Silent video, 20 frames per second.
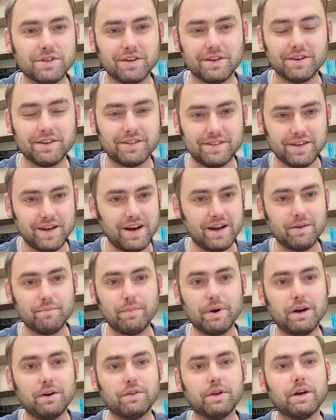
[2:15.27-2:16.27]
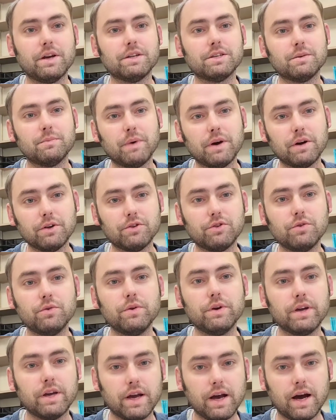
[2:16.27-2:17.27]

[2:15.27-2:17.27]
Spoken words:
It's not about that. It's about doing